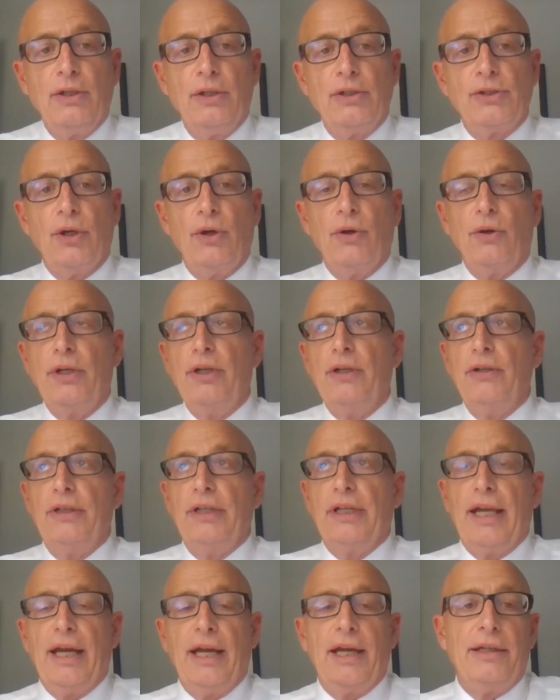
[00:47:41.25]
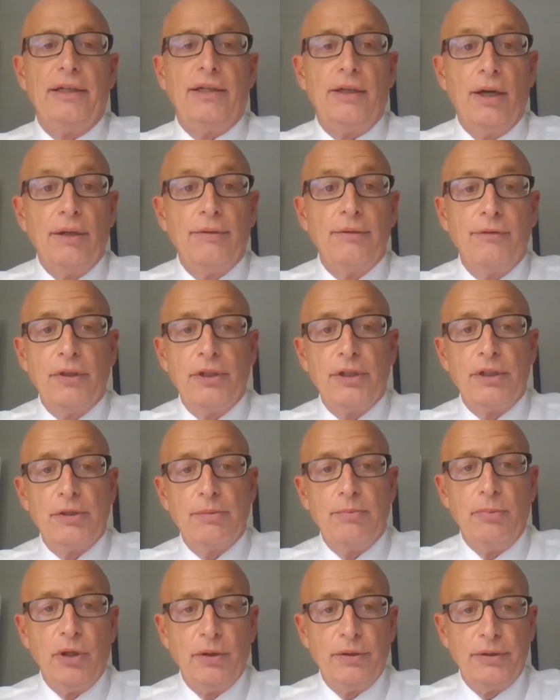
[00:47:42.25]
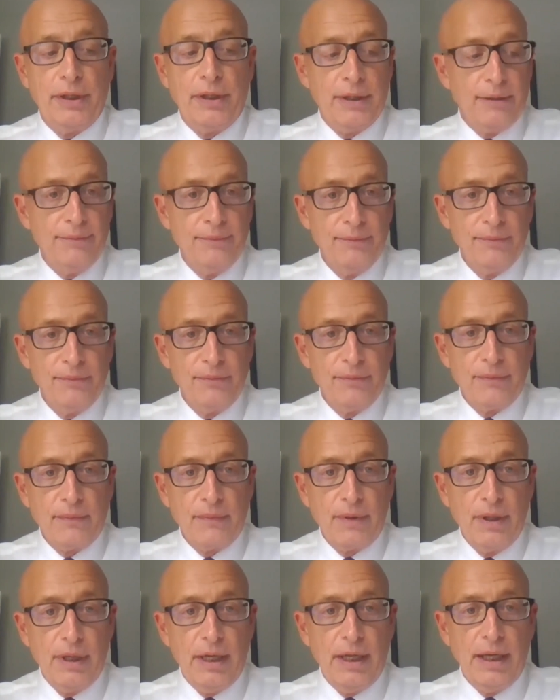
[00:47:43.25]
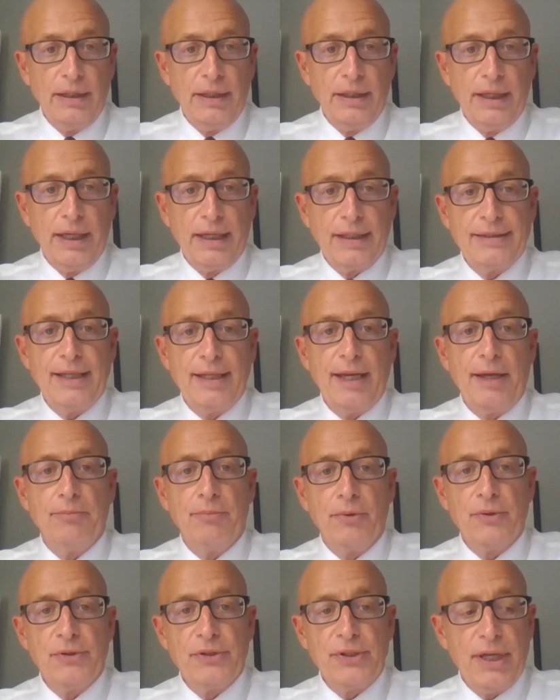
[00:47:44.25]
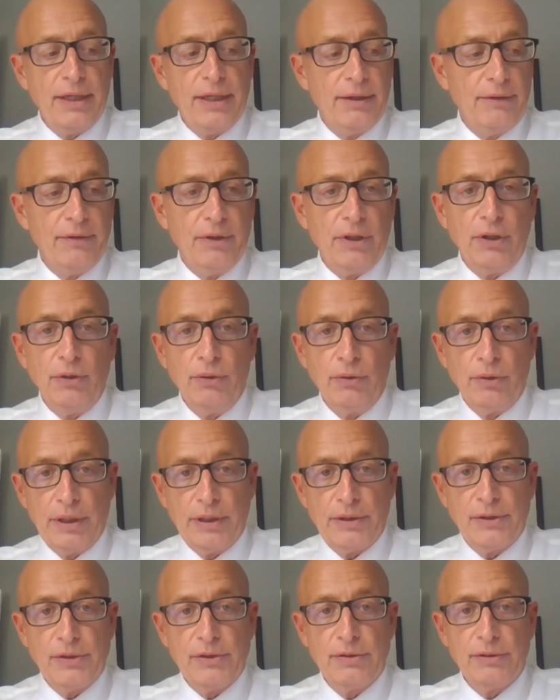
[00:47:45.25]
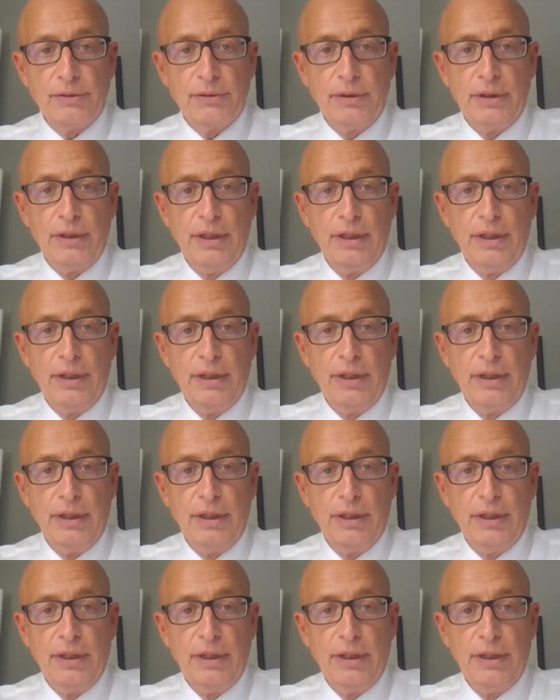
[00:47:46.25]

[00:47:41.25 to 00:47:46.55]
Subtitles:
So here you got an unfinished building, and you got 10% of the units